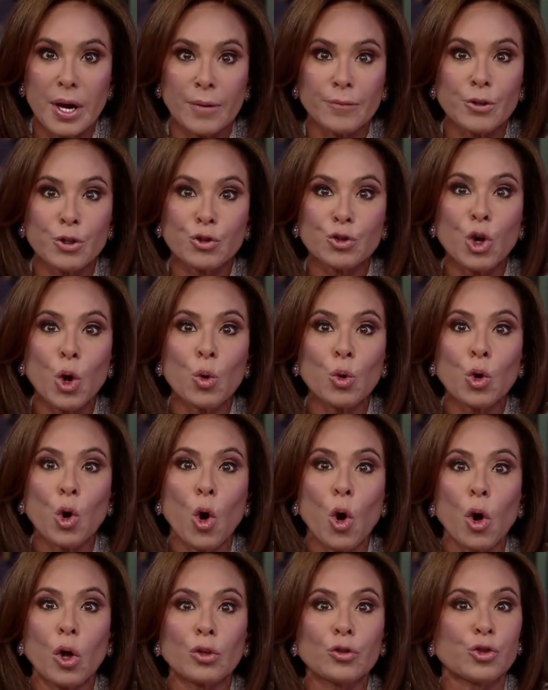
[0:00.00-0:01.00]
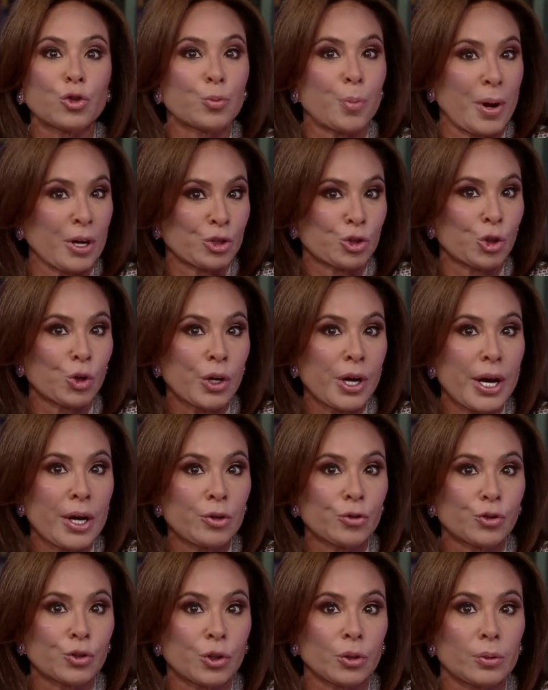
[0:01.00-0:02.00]
of the so-called special
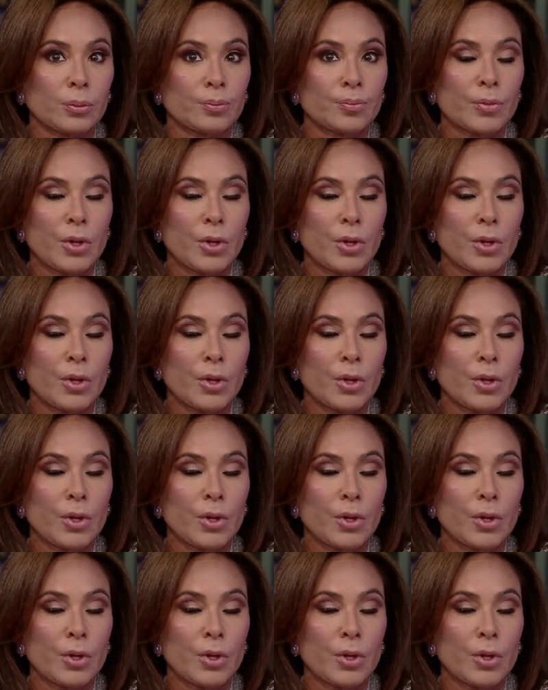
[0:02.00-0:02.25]
counsel.